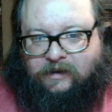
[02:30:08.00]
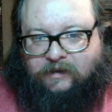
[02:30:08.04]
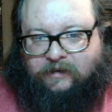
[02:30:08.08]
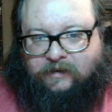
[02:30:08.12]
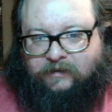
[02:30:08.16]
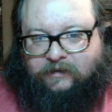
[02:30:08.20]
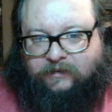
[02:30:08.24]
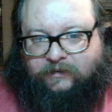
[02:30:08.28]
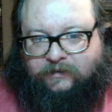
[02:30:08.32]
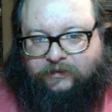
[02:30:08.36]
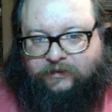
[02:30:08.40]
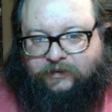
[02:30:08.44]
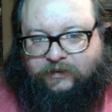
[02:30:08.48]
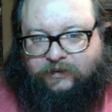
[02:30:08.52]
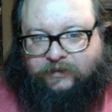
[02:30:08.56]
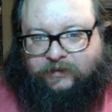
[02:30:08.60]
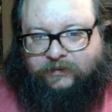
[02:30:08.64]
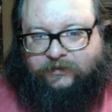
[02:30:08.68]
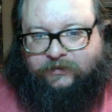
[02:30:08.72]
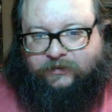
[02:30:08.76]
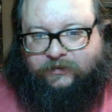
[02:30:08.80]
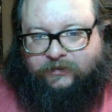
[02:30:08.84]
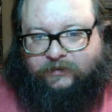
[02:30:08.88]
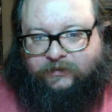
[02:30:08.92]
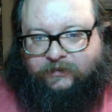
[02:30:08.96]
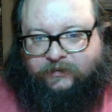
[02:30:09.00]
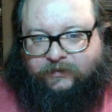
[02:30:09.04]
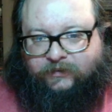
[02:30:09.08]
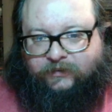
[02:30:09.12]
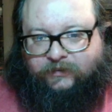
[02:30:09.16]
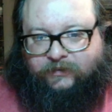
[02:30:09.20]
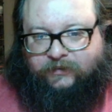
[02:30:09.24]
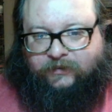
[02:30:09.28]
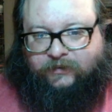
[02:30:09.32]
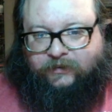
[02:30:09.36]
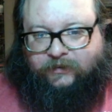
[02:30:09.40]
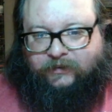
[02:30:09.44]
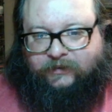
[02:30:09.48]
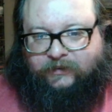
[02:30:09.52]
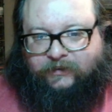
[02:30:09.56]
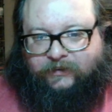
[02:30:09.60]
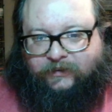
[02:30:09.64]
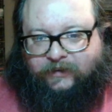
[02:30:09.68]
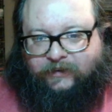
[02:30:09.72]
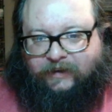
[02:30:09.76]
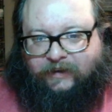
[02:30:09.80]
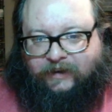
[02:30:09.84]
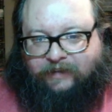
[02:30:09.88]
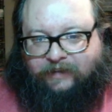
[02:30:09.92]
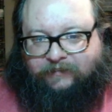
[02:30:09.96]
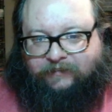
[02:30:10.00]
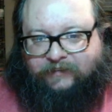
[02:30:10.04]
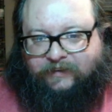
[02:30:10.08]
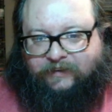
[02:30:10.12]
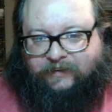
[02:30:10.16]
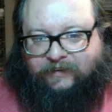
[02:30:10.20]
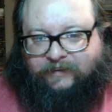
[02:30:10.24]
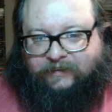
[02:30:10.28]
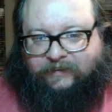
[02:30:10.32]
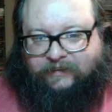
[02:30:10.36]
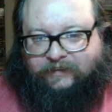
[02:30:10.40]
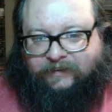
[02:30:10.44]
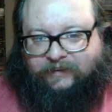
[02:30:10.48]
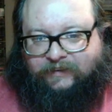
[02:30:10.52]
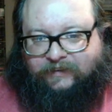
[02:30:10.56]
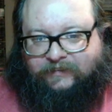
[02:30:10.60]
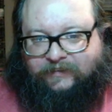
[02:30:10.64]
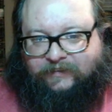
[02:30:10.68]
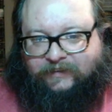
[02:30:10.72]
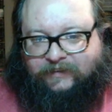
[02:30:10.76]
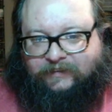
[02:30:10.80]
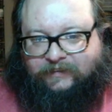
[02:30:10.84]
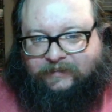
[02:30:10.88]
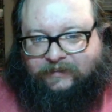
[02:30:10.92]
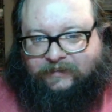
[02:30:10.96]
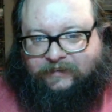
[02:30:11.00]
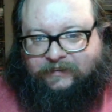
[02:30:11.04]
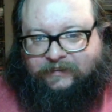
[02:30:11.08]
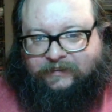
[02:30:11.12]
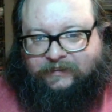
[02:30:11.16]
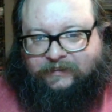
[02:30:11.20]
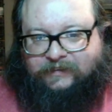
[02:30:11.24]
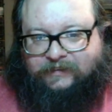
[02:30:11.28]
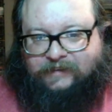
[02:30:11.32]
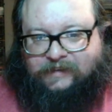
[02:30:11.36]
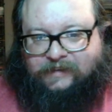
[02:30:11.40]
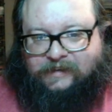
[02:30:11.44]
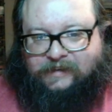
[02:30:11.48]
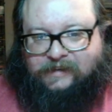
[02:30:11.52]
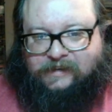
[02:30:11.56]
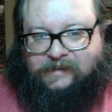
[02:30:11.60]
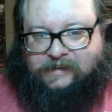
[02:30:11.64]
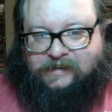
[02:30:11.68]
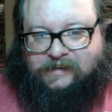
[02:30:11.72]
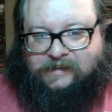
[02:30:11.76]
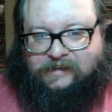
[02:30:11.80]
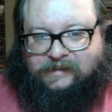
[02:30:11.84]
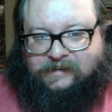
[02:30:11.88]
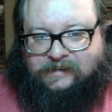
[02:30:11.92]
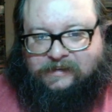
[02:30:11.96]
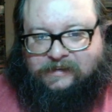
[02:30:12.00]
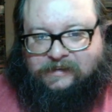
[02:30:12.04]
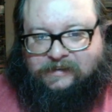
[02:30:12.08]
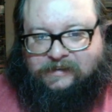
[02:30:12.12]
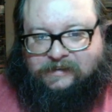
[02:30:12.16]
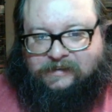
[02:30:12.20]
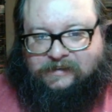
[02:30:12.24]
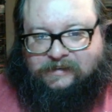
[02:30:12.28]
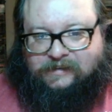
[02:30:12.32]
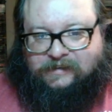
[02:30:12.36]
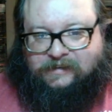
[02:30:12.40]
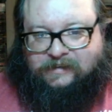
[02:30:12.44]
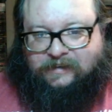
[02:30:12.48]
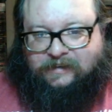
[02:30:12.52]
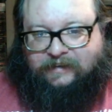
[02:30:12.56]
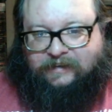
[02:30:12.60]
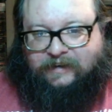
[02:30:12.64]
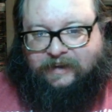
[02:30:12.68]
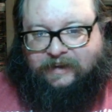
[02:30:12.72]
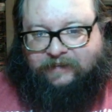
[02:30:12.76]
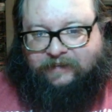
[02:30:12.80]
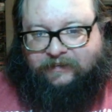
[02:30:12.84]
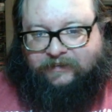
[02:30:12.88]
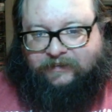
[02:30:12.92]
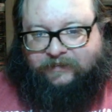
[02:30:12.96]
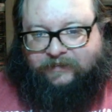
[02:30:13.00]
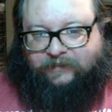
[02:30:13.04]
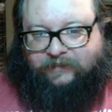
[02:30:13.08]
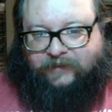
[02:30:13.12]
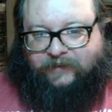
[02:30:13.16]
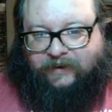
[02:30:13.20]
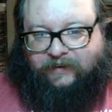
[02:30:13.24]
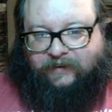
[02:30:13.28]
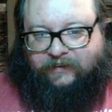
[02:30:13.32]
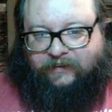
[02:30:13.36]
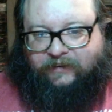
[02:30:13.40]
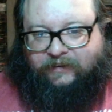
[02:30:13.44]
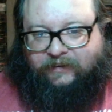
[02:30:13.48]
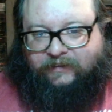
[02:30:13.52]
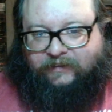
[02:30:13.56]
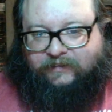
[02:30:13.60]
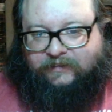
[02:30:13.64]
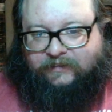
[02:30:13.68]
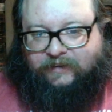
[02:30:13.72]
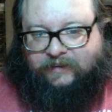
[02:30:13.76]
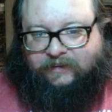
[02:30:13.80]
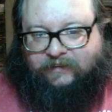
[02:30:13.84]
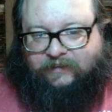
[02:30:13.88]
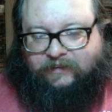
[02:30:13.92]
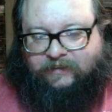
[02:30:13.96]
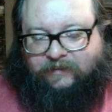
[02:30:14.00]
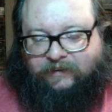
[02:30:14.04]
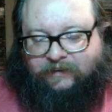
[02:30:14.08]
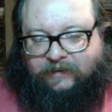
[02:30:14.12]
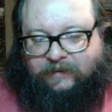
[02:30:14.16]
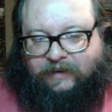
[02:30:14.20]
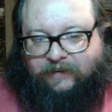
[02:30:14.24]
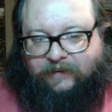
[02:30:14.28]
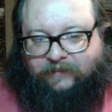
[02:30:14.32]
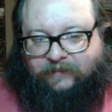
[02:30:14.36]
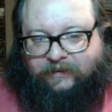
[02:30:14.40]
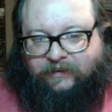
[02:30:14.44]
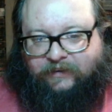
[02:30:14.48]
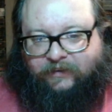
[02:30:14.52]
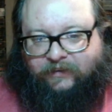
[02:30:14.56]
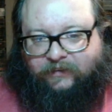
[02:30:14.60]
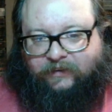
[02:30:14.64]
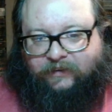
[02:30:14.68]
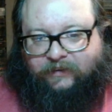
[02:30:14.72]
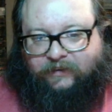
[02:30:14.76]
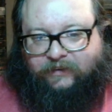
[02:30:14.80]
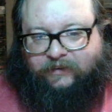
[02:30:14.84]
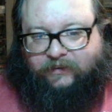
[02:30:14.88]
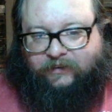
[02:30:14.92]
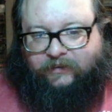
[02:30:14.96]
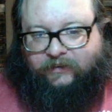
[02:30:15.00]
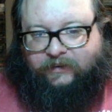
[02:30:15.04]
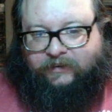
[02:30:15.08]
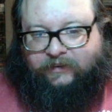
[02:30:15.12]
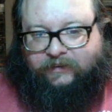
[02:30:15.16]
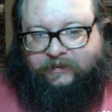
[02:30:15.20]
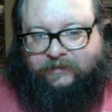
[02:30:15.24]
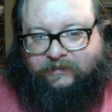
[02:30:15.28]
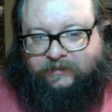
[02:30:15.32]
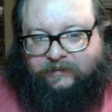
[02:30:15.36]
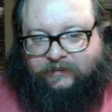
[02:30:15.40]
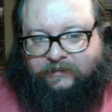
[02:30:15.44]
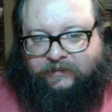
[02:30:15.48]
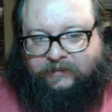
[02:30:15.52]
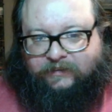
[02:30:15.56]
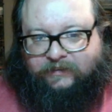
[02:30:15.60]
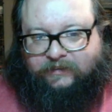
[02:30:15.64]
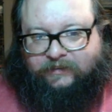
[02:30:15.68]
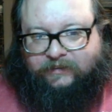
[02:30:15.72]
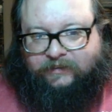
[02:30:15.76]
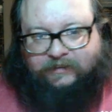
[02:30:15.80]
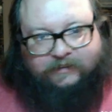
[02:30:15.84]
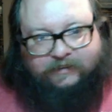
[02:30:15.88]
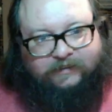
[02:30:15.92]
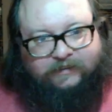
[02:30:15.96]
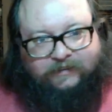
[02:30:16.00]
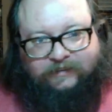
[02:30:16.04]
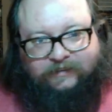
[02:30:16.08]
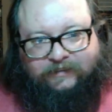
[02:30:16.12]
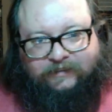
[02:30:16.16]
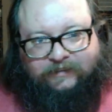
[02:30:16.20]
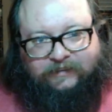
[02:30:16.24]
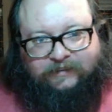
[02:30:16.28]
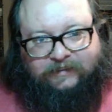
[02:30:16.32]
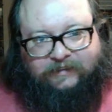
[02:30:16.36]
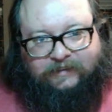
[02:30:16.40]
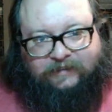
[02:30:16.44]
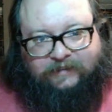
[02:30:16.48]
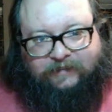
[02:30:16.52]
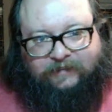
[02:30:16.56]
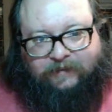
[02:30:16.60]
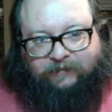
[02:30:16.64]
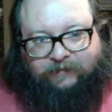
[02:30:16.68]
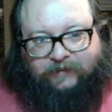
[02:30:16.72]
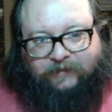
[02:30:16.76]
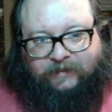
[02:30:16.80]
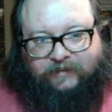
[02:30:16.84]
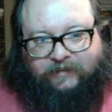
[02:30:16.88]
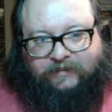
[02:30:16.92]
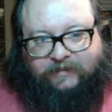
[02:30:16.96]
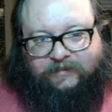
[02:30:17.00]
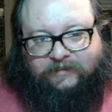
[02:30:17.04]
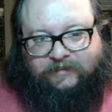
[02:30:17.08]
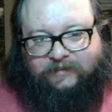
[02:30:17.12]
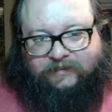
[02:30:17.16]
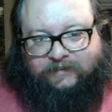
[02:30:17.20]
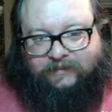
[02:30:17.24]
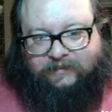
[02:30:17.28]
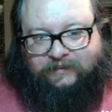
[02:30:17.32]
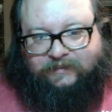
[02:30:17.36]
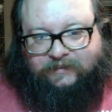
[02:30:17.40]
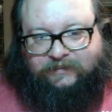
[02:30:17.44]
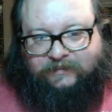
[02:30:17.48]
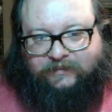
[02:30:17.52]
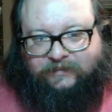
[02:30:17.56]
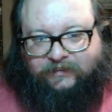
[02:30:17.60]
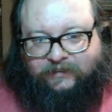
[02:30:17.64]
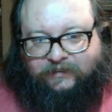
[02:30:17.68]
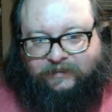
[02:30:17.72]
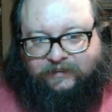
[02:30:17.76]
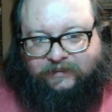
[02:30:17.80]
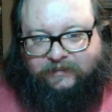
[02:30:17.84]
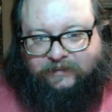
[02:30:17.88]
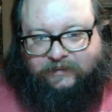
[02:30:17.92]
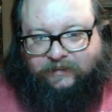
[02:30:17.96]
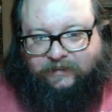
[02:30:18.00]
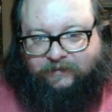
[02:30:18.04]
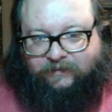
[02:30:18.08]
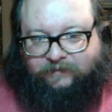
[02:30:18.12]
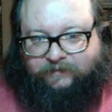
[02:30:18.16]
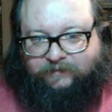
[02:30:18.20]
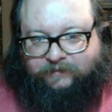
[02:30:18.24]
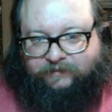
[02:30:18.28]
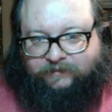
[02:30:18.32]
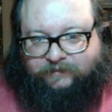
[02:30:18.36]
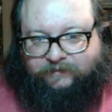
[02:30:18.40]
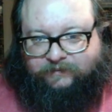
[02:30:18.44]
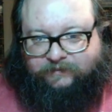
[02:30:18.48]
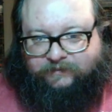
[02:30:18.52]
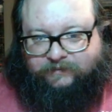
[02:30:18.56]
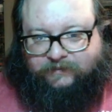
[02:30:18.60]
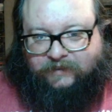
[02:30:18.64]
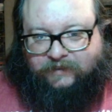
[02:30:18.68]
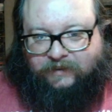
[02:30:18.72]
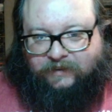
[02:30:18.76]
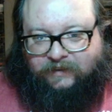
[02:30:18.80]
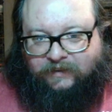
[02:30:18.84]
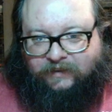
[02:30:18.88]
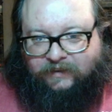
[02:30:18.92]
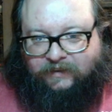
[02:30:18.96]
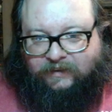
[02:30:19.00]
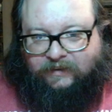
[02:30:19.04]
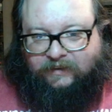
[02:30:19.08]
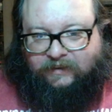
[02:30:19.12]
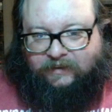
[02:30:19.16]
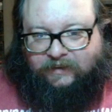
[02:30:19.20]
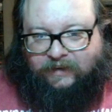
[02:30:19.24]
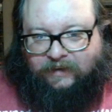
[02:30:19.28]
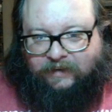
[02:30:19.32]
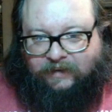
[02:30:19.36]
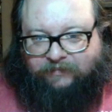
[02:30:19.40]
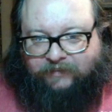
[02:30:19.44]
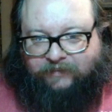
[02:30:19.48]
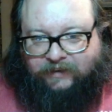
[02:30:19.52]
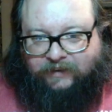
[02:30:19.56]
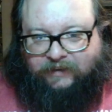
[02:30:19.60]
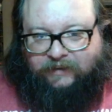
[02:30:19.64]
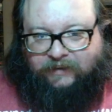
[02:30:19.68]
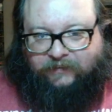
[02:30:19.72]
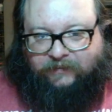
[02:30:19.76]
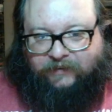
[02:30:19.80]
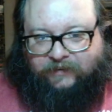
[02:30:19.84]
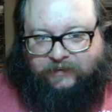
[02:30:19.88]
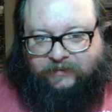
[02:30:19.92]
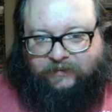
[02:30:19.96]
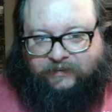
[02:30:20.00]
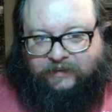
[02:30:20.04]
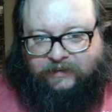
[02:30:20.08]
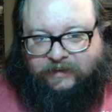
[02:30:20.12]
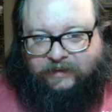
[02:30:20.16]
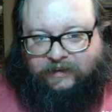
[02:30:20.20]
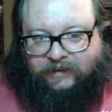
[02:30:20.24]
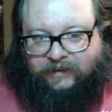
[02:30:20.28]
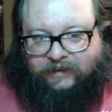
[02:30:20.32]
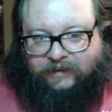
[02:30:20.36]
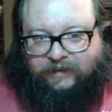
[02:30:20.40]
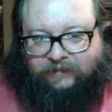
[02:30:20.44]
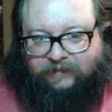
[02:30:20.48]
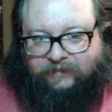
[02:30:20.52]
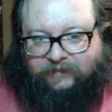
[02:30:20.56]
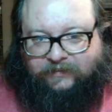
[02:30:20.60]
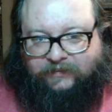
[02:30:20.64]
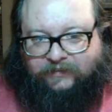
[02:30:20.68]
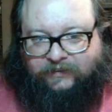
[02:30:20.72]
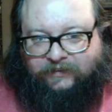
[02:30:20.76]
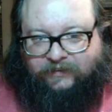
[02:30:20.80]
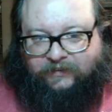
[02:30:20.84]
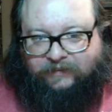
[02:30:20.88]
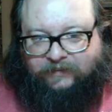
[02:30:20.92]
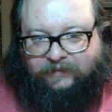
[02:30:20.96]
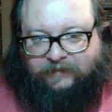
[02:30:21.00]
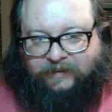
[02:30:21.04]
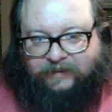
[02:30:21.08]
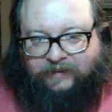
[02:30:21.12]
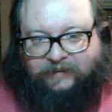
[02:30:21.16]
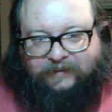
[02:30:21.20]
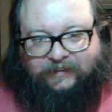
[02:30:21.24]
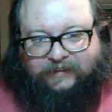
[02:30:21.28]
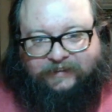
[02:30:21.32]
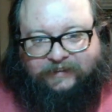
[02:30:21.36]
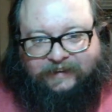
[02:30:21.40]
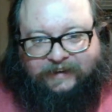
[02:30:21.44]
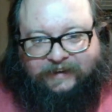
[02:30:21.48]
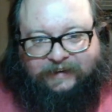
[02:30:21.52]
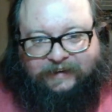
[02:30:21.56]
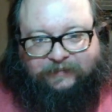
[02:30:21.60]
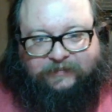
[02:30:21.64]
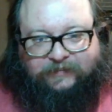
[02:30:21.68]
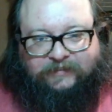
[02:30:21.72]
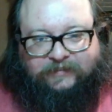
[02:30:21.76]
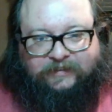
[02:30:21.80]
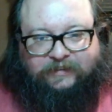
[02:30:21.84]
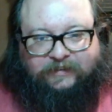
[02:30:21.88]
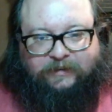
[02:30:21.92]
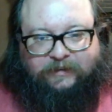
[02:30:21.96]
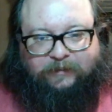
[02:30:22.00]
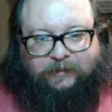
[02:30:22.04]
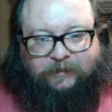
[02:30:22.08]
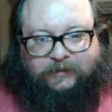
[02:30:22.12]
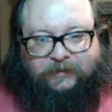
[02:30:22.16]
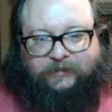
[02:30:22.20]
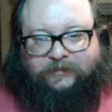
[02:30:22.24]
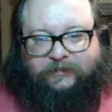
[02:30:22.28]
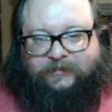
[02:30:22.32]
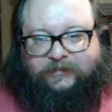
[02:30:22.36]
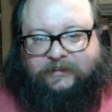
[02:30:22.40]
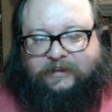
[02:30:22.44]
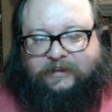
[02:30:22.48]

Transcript: Cheese through and through. Golden Corral. I'm telling you, that's what I thought. The name is a parody itself. Come on, can't we go there, Cody? Come on, Biz. Let's go get some. I finally watched the Galleon episode about little apes and her balloons.